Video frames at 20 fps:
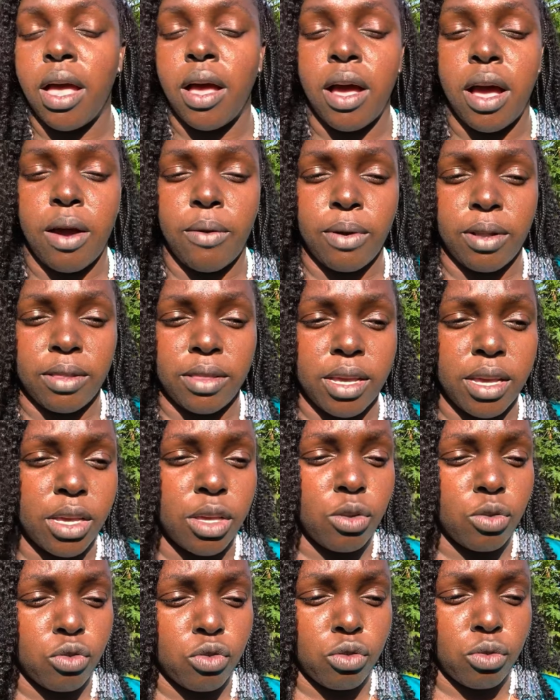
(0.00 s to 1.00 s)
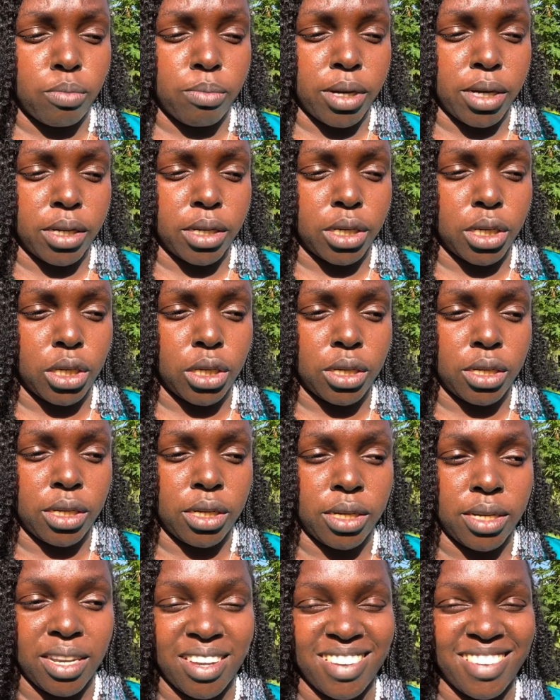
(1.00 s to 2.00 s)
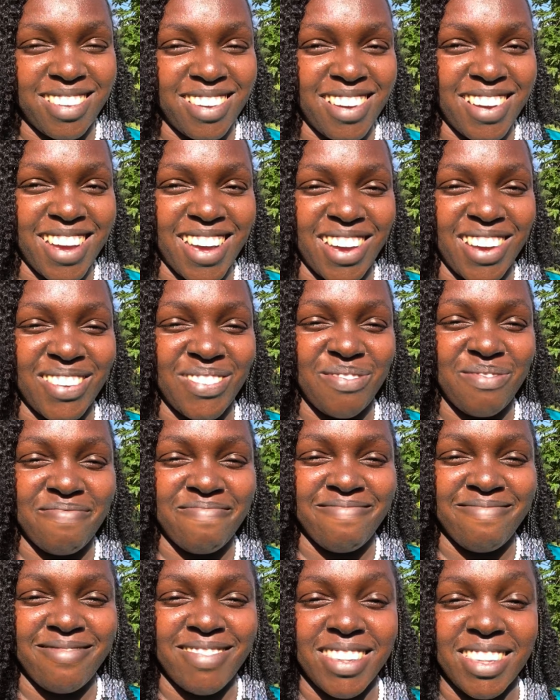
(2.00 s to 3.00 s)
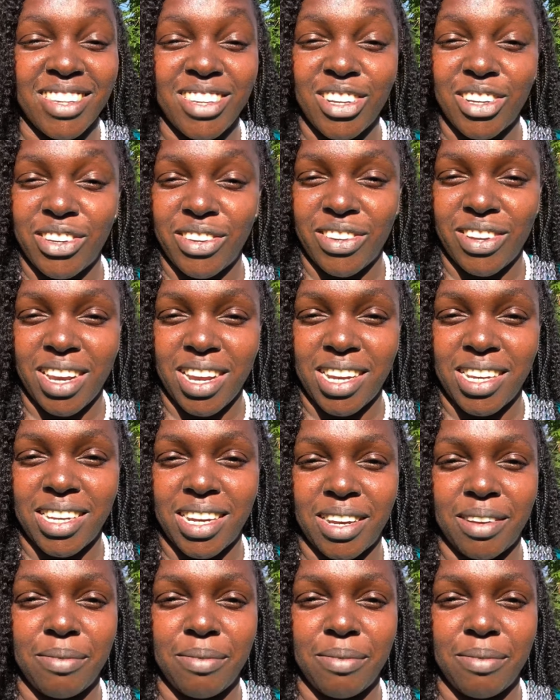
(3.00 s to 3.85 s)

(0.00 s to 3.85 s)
i will thank you so much okay talk to you later